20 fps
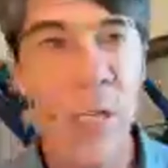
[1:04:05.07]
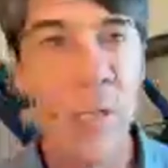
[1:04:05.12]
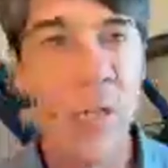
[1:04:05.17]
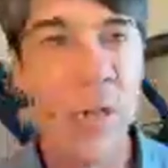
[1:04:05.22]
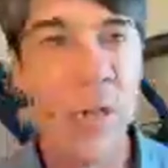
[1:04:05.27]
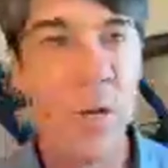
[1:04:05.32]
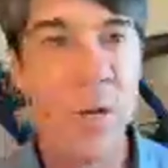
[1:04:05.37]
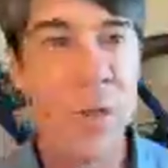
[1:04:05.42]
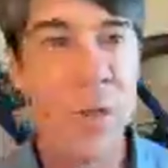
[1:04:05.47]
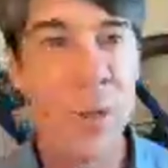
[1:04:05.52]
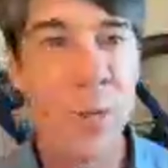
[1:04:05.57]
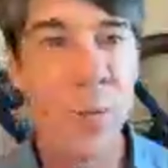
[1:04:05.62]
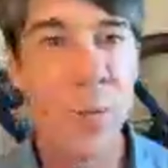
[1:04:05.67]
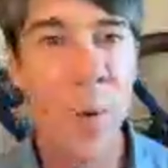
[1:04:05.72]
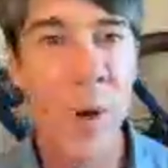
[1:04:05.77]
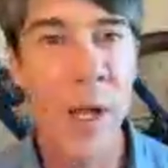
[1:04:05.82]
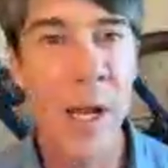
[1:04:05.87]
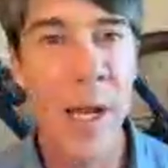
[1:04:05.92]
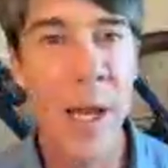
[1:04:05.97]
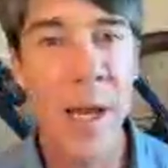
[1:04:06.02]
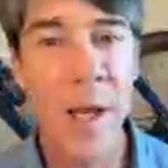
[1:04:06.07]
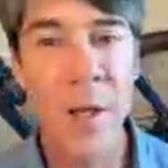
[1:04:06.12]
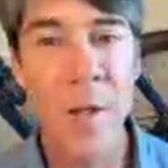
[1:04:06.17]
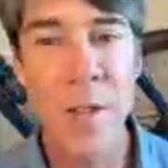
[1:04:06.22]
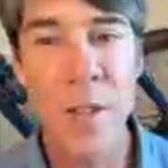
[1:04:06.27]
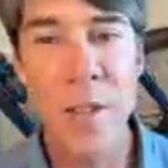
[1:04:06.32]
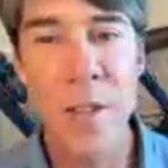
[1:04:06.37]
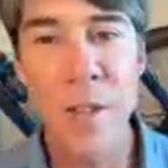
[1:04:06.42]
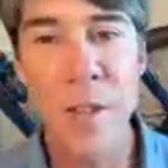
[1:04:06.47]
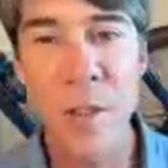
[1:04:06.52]
So, so what
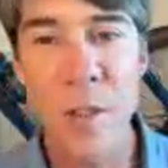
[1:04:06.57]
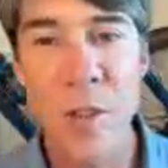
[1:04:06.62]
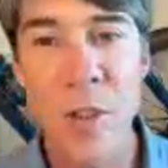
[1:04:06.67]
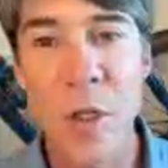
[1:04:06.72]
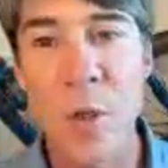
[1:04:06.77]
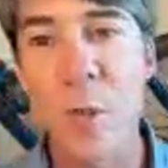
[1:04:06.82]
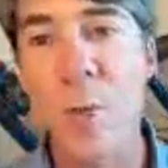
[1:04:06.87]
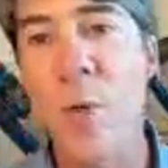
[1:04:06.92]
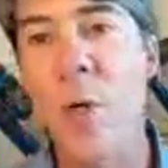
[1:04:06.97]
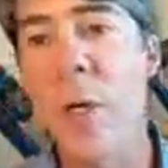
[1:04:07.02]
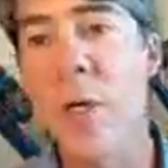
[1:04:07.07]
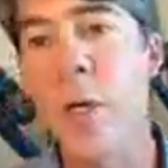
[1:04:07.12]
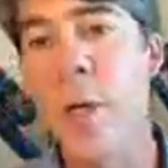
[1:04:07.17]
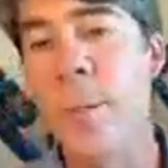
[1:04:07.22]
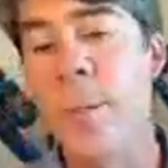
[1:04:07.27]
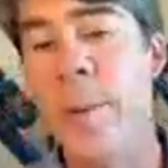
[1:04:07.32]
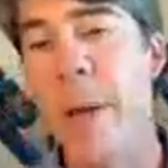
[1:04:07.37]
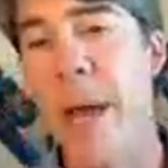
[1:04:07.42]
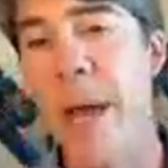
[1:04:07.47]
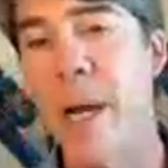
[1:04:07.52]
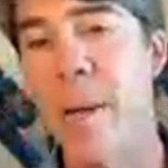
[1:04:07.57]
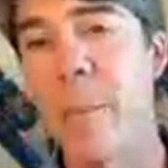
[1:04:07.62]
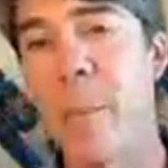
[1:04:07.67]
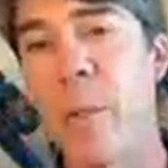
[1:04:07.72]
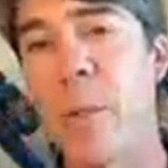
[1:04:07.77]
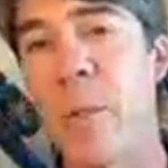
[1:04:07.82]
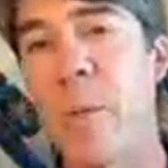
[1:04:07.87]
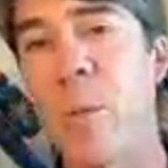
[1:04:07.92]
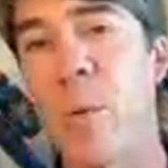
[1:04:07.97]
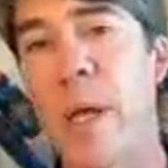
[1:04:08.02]
else? So we're
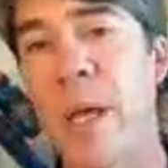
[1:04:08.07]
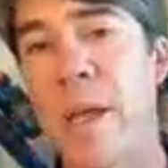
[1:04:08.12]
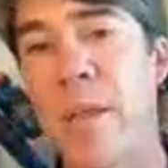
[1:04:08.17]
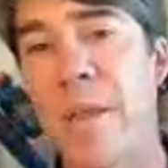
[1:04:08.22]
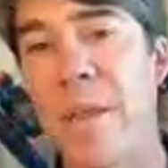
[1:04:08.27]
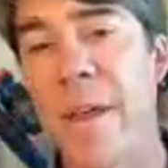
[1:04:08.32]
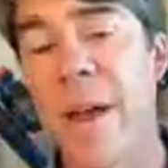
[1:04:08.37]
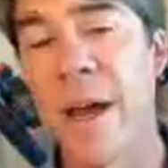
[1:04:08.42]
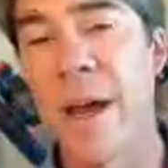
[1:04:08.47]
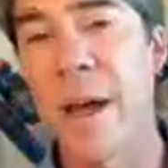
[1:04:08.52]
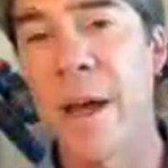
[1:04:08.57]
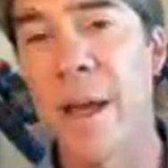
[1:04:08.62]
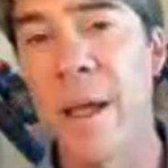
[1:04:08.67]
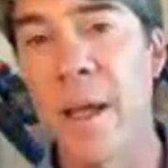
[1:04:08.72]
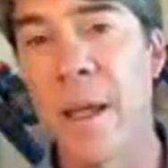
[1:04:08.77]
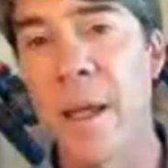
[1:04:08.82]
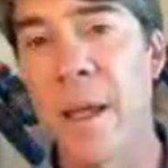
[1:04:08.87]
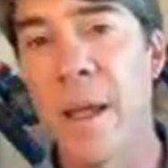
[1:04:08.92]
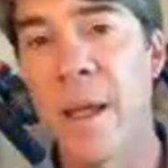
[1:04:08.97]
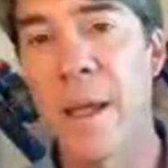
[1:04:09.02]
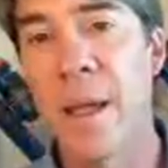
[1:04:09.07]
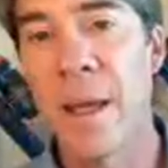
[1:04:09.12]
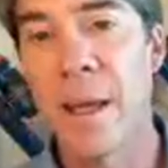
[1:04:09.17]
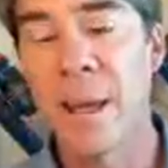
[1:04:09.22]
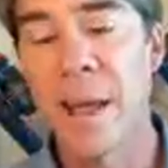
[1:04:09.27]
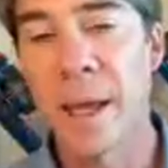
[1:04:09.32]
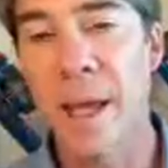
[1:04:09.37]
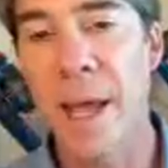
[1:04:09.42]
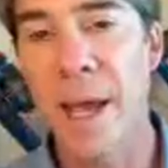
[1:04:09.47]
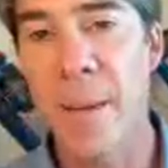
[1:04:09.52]
compatible with uh,
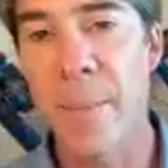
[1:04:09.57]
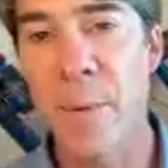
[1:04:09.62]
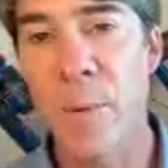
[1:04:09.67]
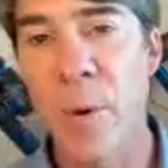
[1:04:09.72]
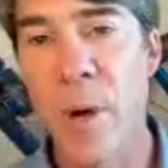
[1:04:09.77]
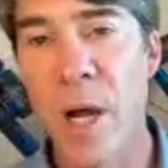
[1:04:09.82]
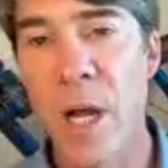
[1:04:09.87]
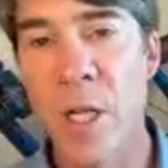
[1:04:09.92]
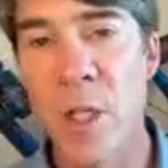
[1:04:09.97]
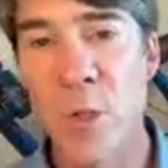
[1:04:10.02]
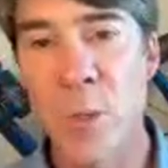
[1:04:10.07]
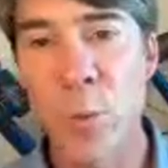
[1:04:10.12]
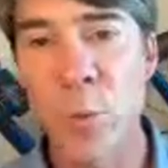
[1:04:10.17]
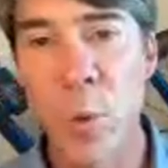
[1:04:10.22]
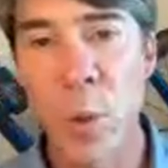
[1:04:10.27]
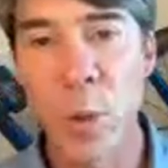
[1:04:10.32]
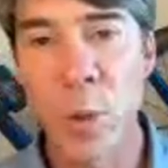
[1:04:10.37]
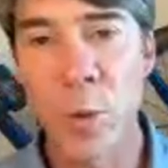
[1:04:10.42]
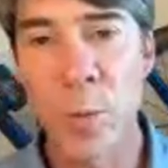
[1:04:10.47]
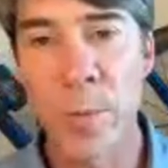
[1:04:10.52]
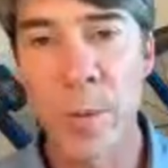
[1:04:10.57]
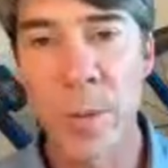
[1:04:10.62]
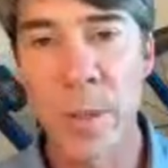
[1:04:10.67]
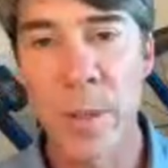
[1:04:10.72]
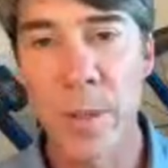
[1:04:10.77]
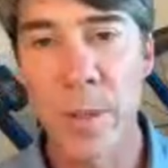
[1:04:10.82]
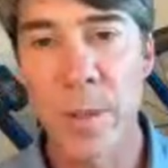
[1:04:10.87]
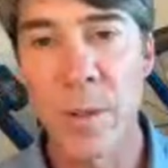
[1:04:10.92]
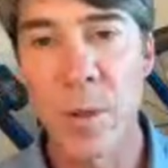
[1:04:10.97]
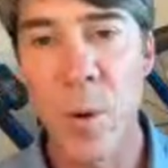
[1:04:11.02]
Apple Watch, Whoop,
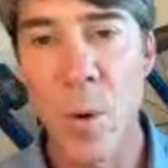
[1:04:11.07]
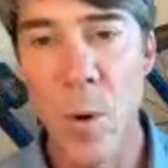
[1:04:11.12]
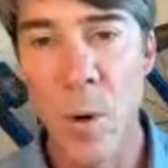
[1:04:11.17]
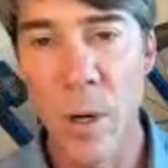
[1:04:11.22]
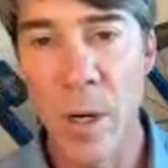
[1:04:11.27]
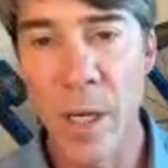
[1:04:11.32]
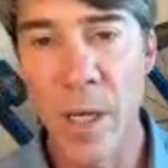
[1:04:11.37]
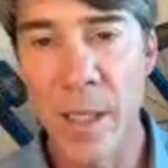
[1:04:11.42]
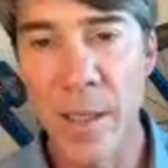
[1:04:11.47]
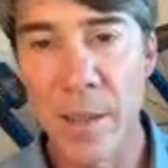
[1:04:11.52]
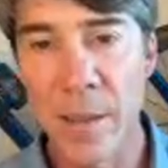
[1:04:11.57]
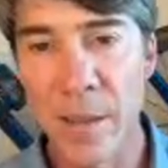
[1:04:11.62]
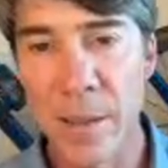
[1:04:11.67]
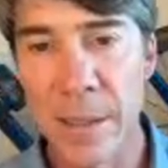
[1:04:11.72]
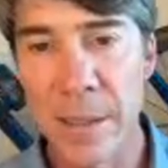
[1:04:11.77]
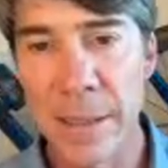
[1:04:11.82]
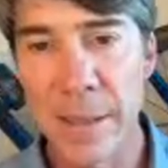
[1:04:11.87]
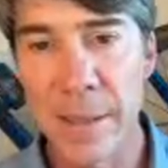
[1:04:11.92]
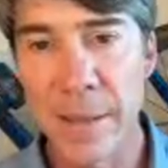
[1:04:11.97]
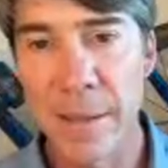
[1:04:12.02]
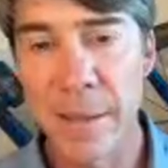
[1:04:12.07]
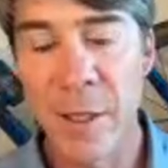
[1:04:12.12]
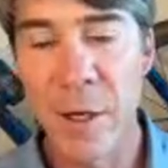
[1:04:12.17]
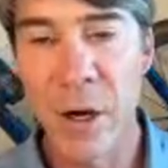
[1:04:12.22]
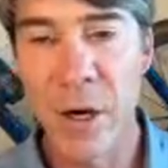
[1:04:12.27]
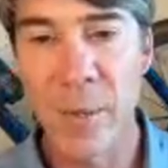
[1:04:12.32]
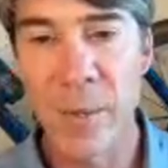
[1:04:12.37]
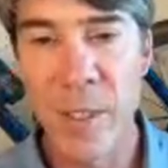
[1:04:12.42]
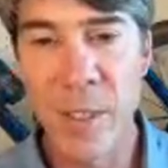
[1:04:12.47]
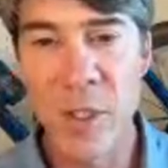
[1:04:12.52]
Oura,
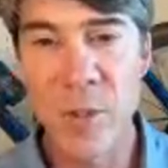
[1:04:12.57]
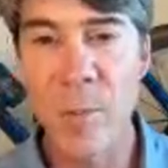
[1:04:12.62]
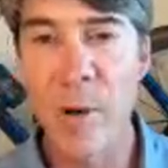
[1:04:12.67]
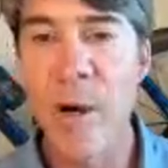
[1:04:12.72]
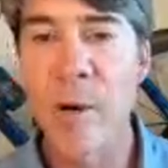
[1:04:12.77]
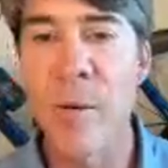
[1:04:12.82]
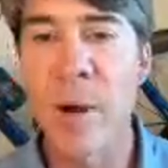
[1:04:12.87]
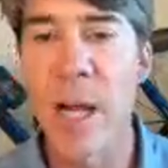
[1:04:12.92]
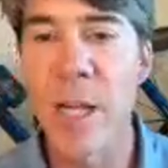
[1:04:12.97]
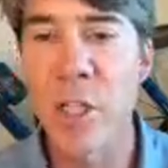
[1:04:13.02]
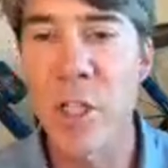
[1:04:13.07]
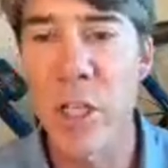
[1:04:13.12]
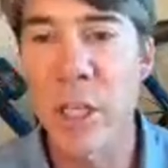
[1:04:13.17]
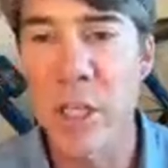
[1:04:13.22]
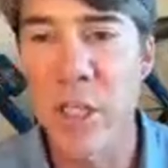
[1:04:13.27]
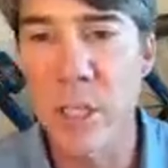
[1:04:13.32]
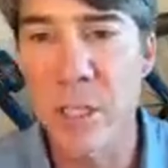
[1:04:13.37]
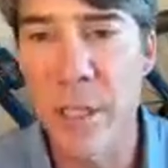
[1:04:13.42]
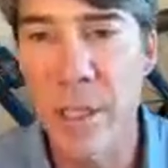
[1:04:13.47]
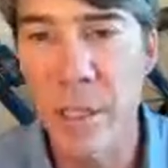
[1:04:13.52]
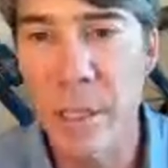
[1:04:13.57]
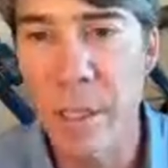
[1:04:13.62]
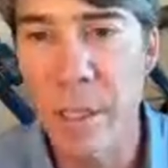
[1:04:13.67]
Garmin smartwatches.